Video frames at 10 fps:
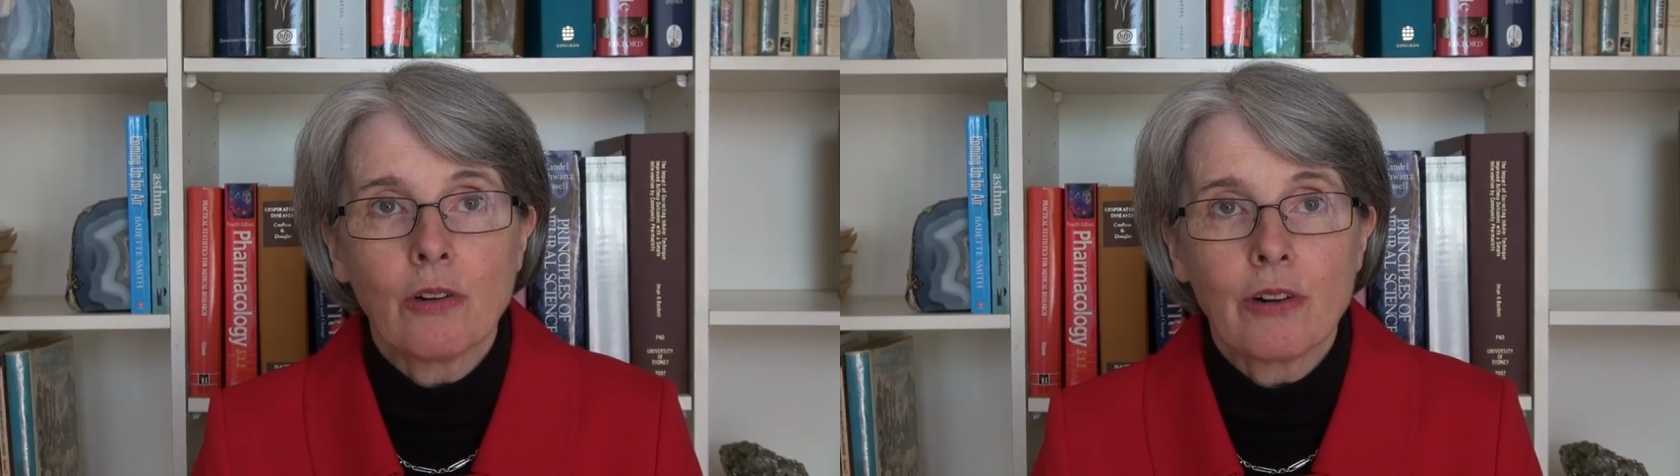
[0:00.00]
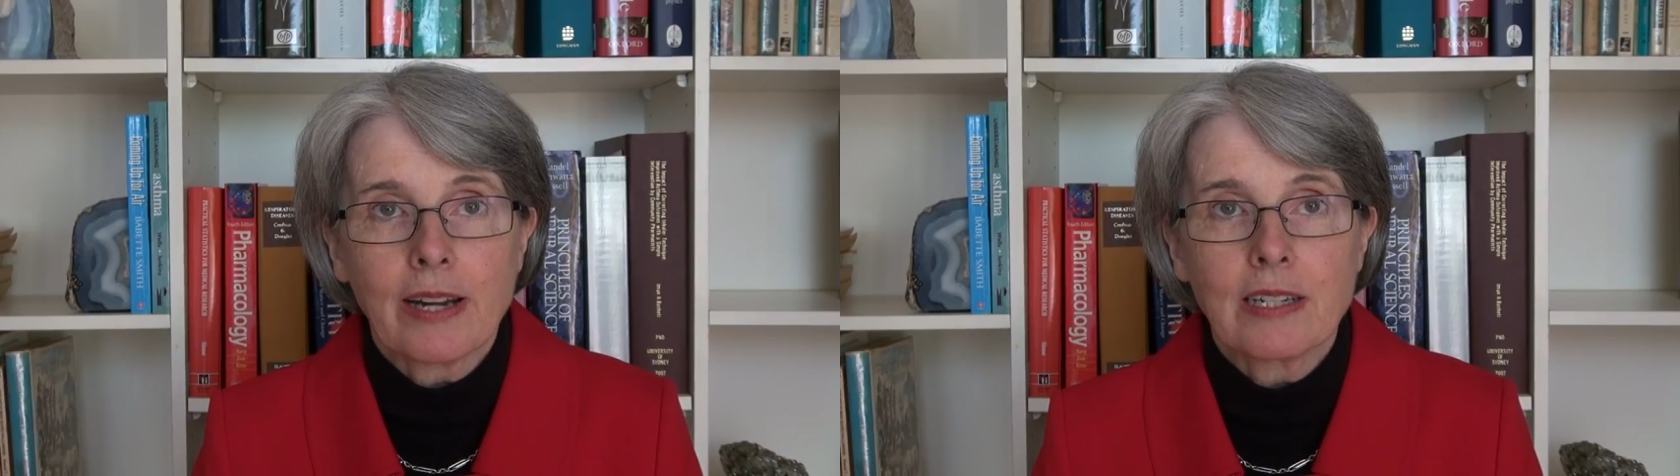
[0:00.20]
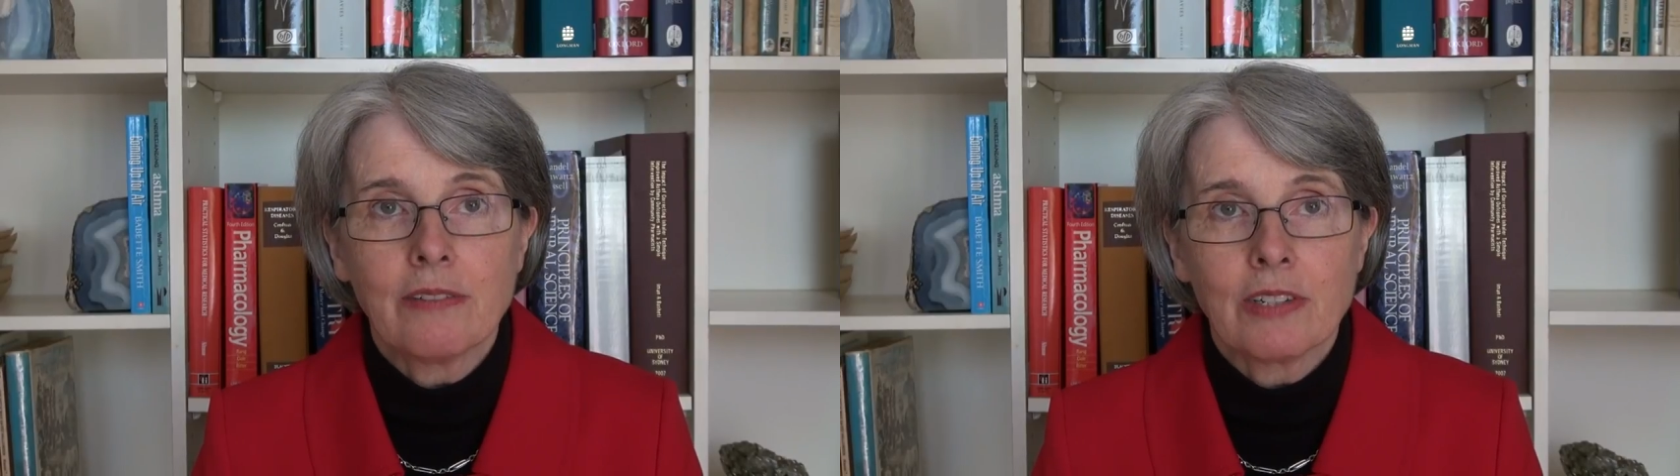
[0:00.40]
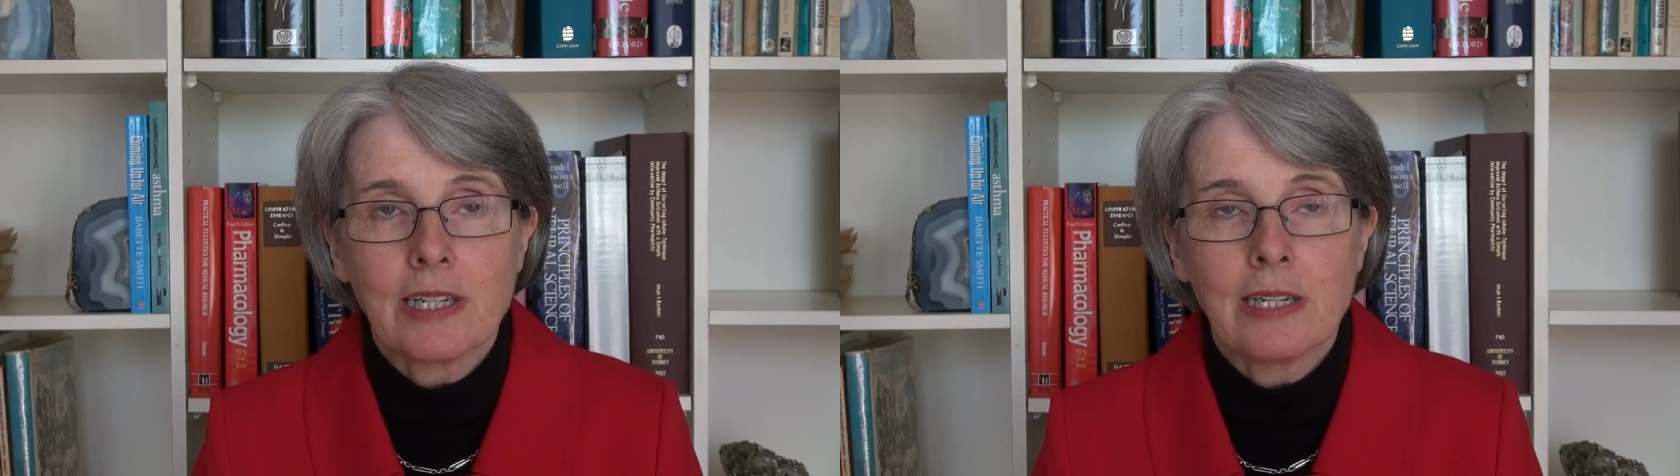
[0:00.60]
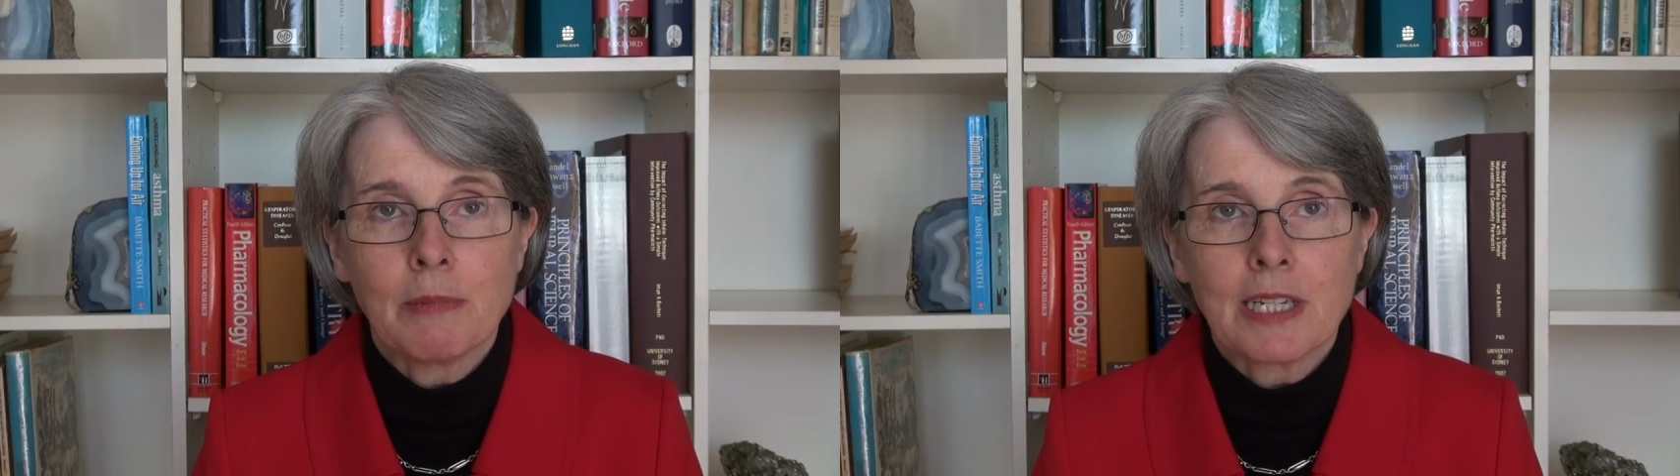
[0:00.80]
or
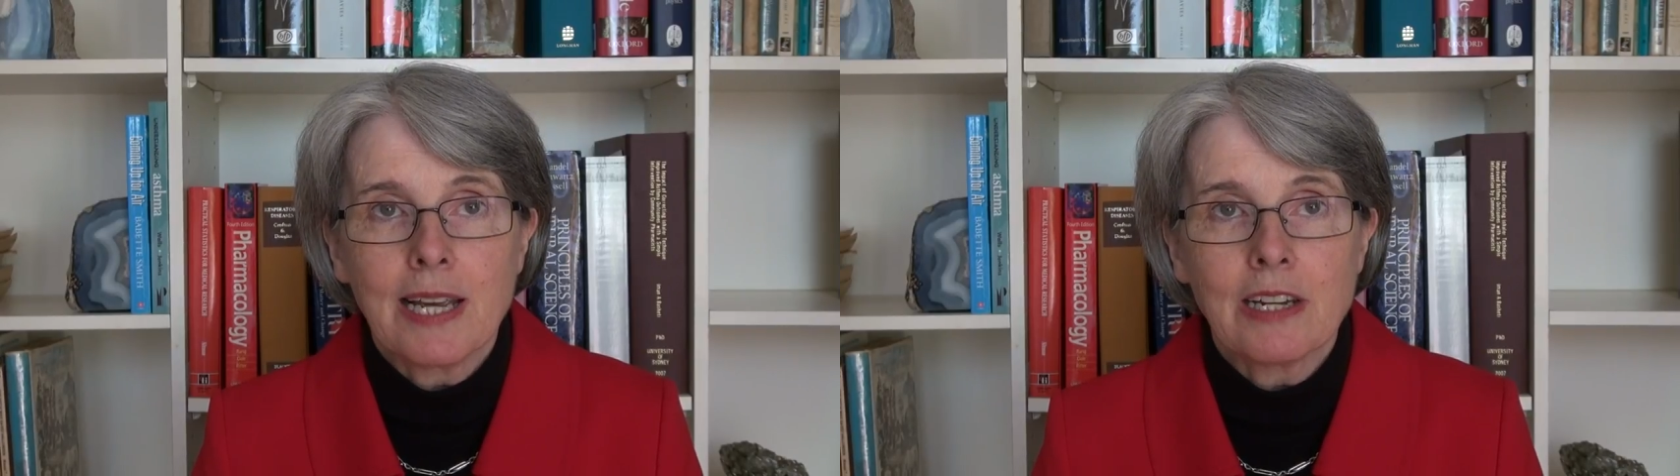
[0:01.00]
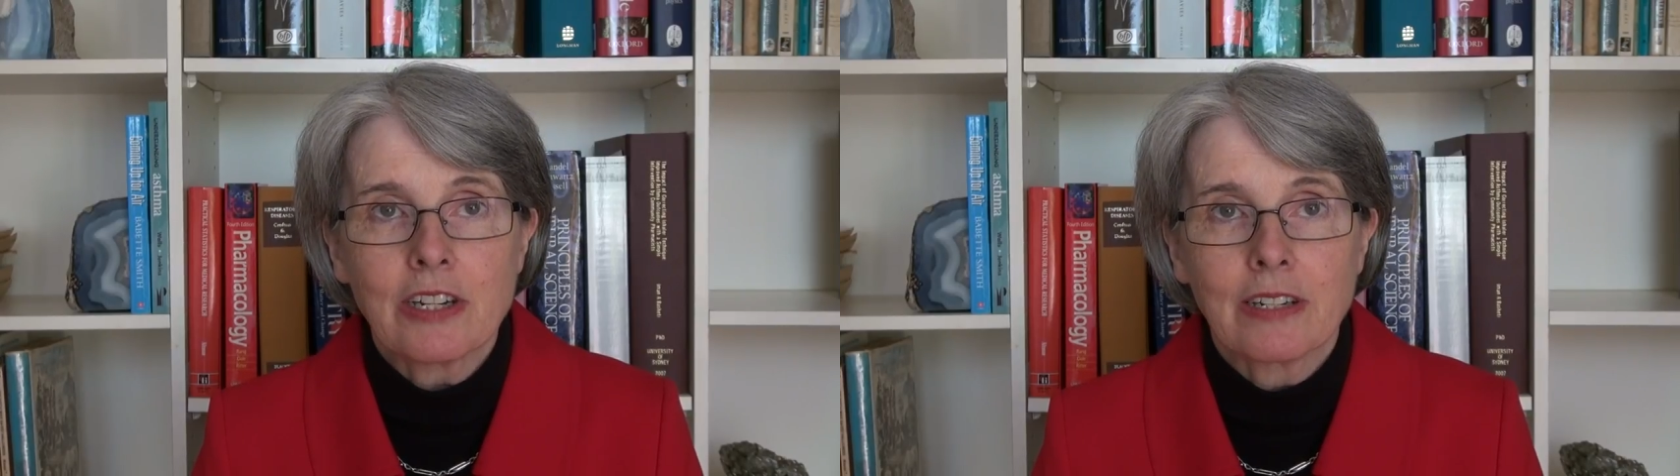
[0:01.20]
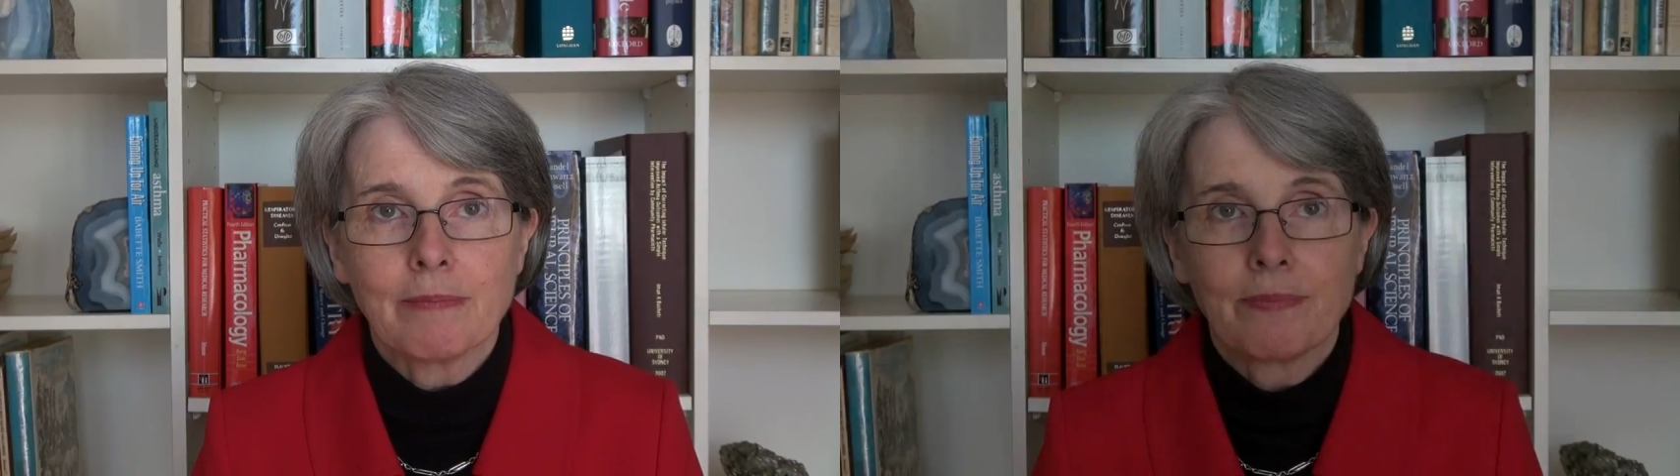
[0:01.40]
activity limitation.